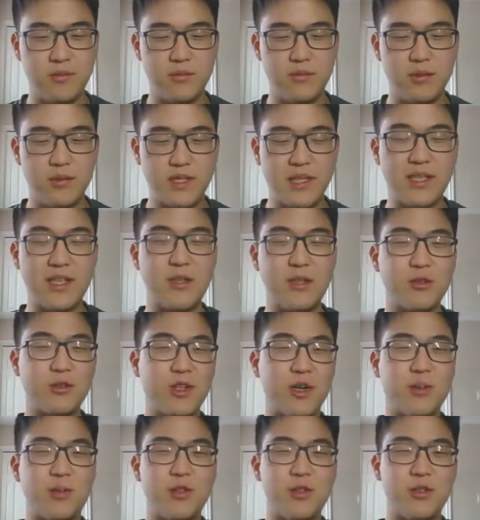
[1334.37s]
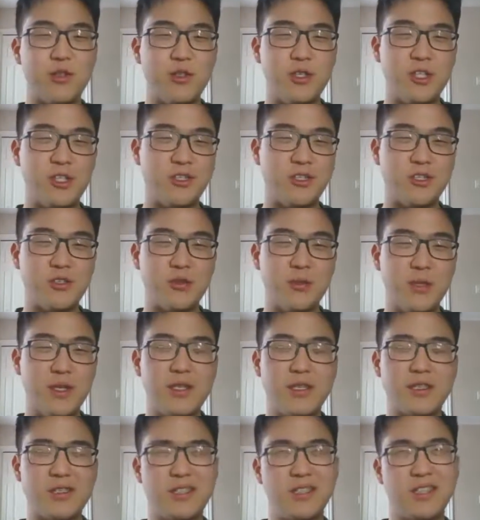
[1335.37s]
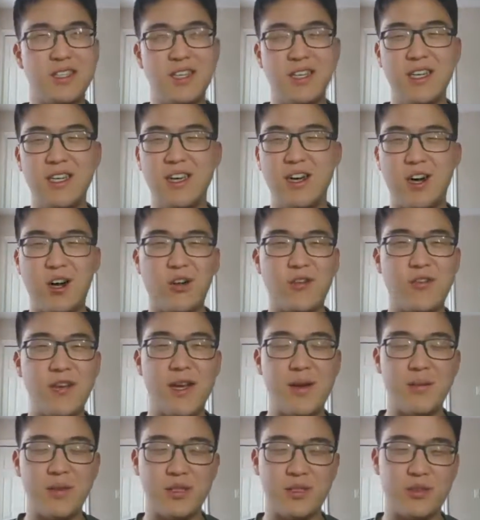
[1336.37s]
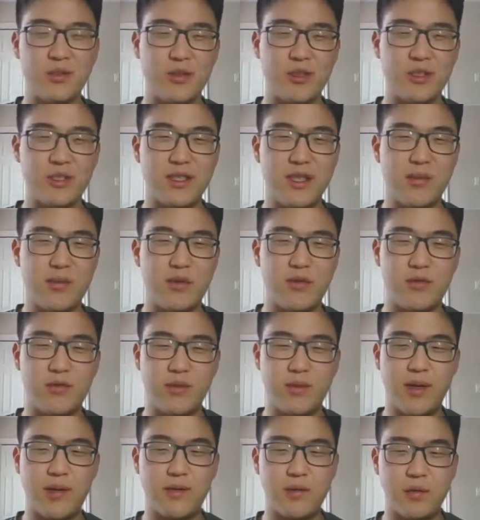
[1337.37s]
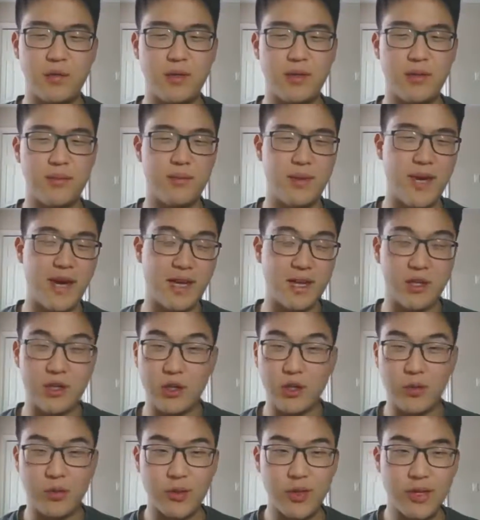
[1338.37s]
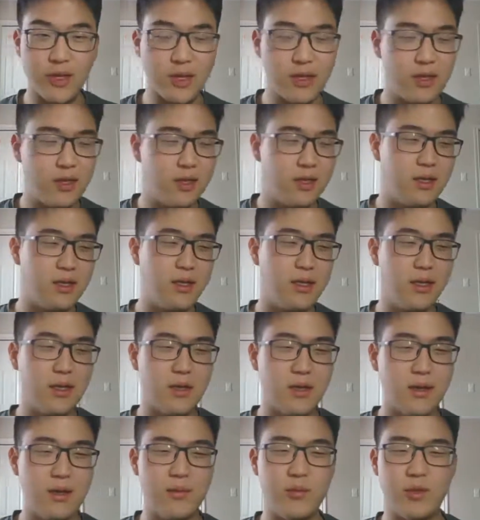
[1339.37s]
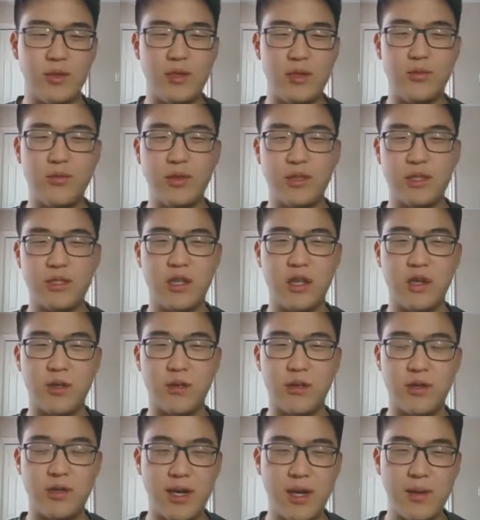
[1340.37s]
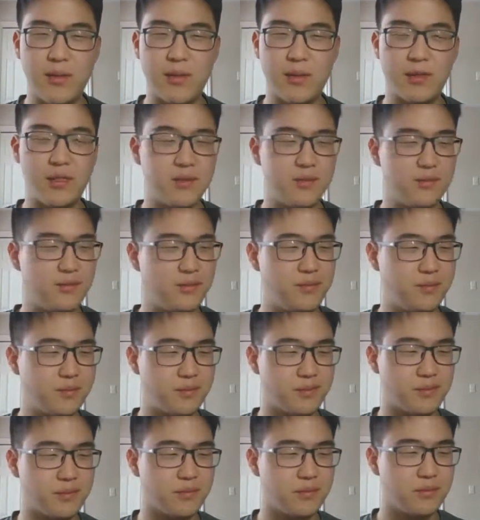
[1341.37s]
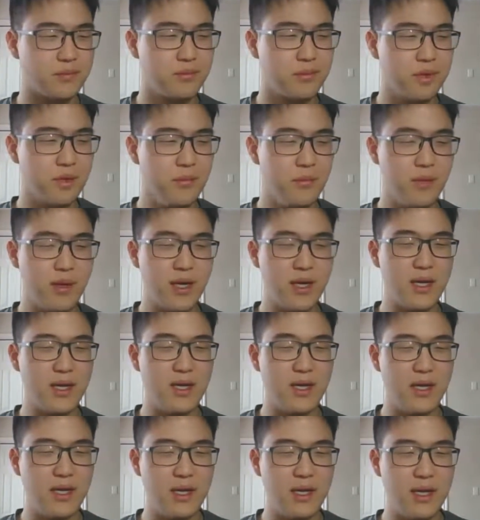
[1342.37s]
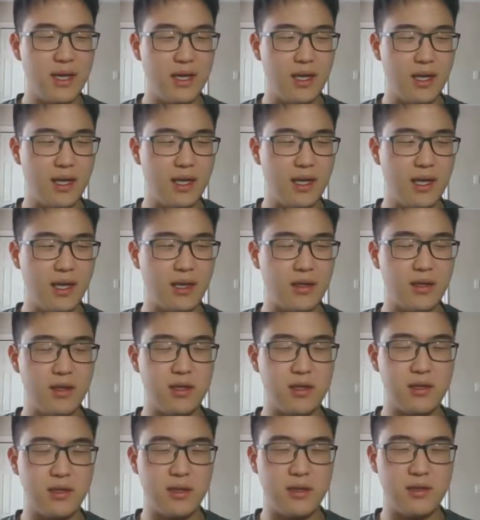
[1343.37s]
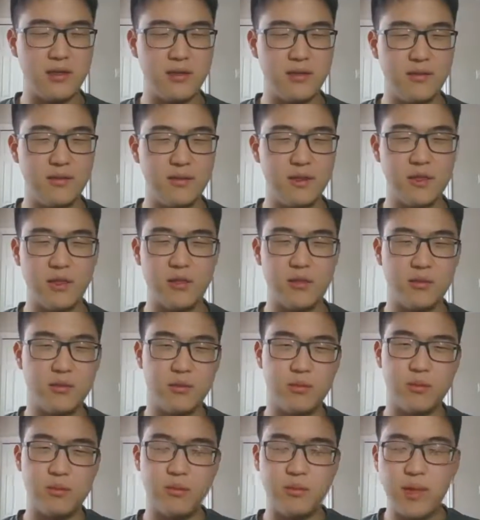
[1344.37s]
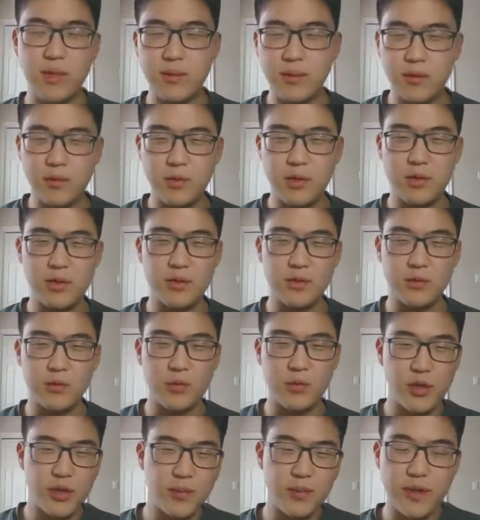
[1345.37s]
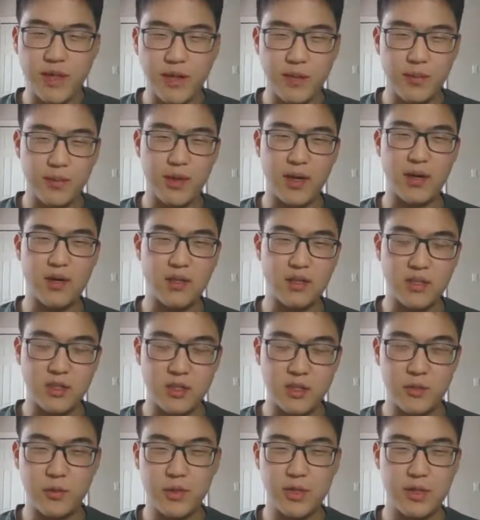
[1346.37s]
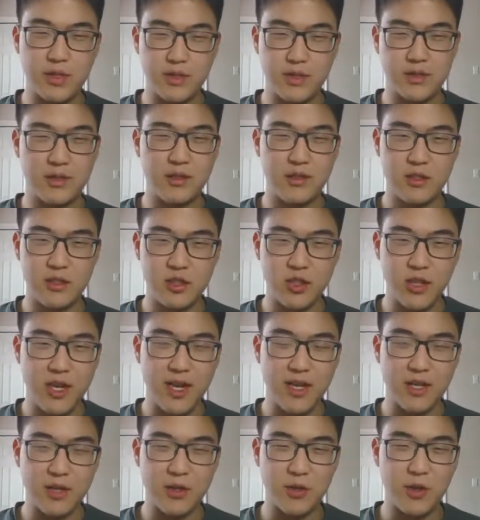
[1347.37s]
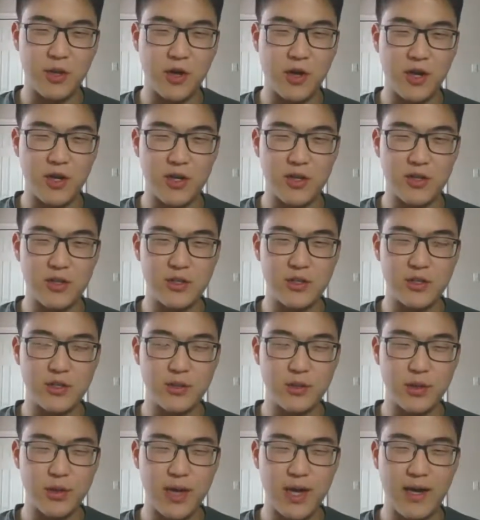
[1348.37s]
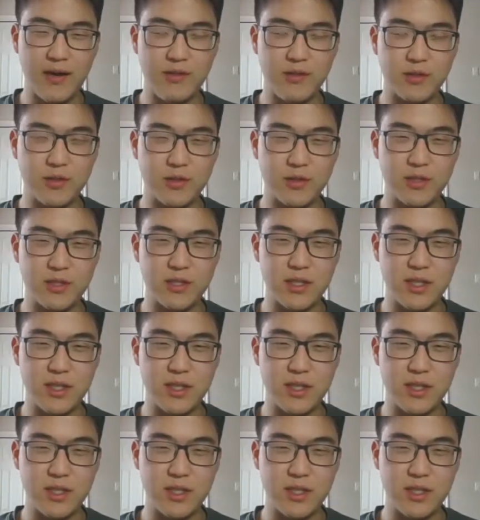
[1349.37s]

presenting those opportunities to me because our family is sort of separate from everyone back in Korea, and we didn't really talk with our neighbors. But I think maybe when we become parents, we can try a little harder to have those